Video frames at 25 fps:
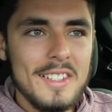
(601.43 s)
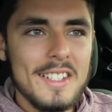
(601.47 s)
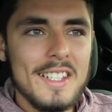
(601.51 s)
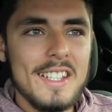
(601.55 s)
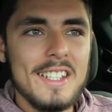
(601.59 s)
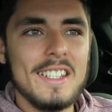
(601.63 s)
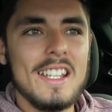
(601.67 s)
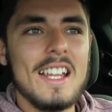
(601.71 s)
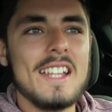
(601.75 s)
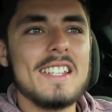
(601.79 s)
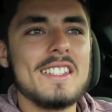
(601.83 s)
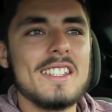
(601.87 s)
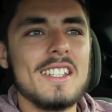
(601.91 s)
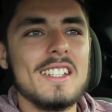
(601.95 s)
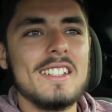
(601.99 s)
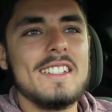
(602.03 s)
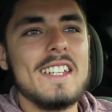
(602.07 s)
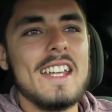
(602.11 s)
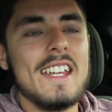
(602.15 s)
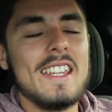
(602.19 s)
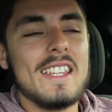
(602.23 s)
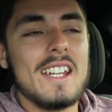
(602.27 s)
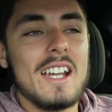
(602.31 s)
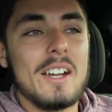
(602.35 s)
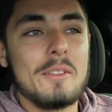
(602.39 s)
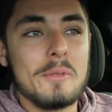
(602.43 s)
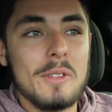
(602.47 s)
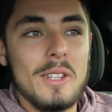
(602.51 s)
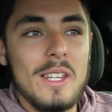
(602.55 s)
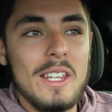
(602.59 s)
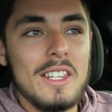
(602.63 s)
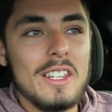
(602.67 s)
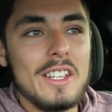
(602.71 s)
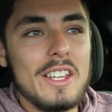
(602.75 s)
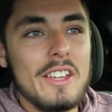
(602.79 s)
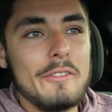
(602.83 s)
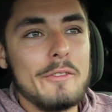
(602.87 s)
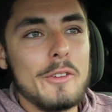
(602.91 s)
And that's a day that I'm
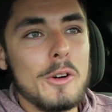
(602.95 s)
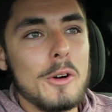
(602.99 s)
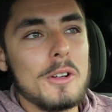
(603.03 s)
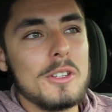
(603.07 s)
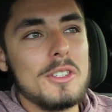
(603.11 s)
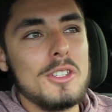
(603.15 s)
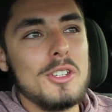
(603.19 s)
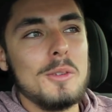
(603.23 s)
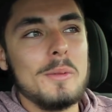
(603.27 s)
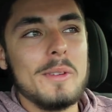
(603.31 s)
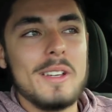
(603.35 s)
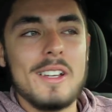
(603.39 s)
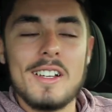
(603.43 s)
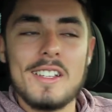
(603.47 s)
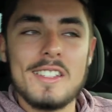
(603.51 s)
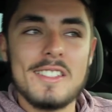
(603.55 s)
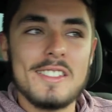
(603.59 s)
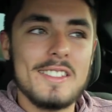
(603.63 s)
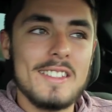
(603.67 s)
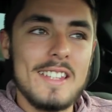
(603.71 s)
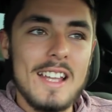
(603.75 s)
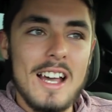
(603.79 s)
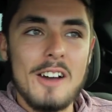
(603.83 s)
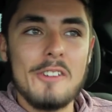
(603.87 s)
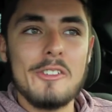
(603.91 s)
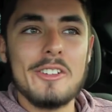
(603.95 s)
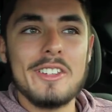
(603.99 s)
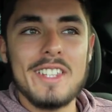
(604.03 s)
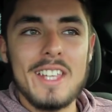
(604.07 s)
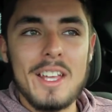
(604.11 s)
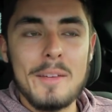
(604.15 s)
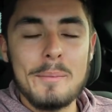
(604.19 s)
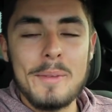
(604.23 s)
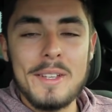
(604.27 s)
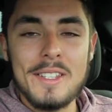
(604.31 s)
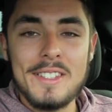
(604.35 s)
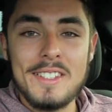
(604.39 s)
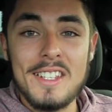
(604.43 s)
really looking forward to, because now with the
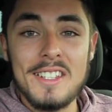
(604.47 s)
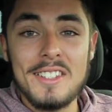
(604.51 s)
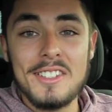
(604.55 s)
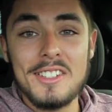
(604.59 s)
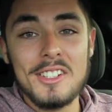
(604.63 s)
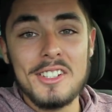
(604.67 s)
MPT